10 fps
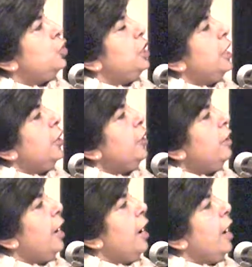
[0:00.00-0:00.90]
here.
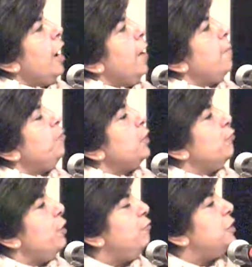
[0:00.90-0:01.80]

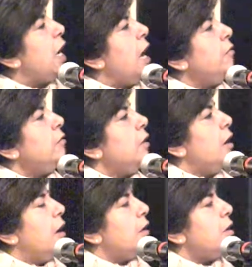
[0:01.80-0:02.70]
We've done
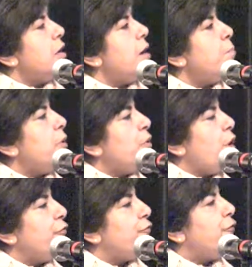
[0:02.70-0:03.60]
a number of